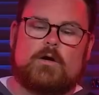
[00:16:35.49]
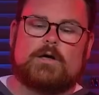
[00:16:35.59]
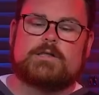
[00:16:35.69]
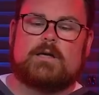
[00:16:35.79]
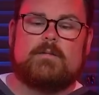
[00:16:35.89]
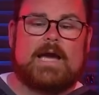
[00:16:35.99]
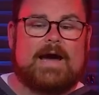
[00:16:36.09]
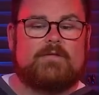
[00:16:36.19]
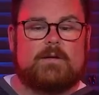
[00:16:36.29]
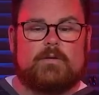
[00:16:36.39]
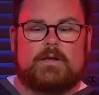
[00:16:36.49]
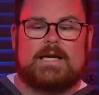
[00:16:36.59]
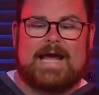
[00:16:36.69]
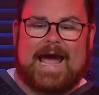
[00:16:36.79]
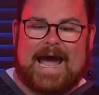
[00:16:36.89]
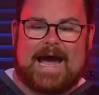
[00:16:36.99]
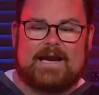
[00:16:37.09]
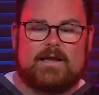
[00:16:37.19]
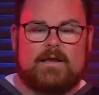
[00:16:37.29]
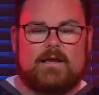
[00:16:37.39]
You're also going to be have the ability to
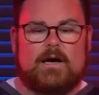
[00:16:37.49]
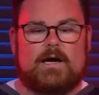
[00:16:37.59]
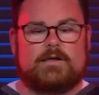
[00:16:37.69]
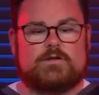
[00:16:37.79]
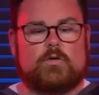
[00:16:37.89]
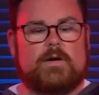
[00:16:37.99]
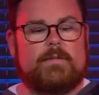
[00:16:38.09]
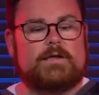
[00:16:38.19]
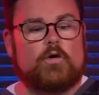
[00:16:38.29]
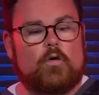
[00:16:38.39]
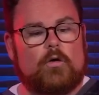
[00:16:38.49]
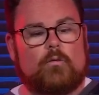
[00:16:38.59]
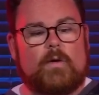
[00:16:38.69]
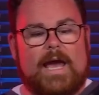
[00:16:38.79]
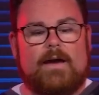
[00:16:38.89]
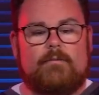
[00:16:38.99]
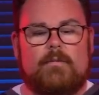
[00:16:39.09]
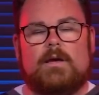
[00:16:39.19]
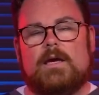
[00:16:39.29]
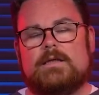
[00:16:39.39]
add uh, sorting by total
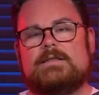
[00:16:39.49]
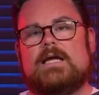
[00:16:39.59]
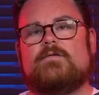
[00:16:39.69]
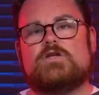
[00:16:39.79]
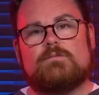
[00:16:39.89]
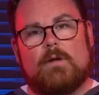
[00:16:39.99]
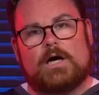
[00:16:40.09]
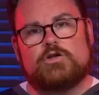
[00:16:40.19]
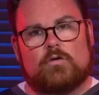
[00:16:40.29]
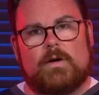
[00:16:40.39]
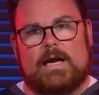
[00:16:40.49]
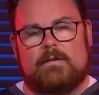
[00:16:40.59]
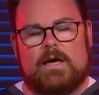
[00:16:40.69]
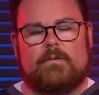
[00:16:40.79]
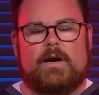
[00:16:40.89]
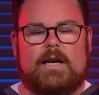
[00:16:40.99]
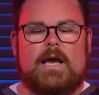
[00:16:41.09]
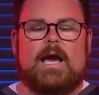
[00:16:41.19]
RAM instead of just module RAM gigabyte.